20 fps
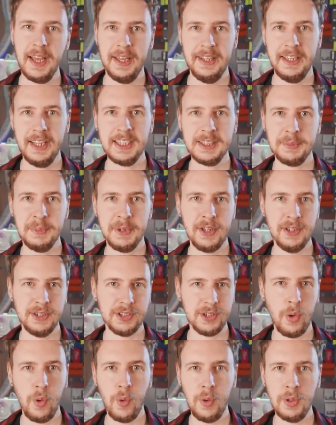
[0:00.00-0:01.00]
And that is because
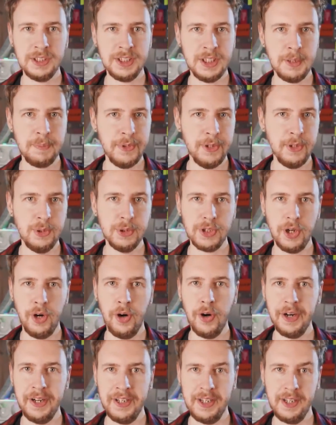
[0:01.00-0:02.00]
all GPUs
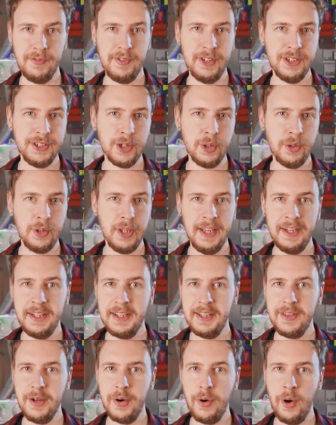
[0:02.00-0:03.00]
are individual and
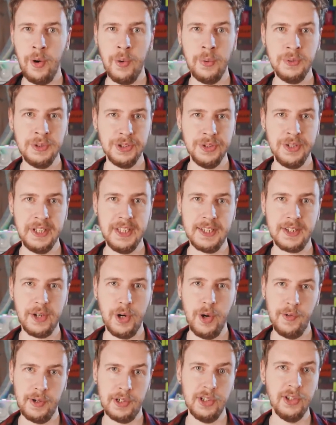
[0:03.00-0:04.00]
need their own unique
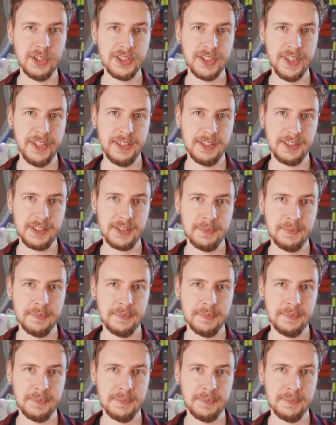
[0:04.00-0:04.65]
overclock settings.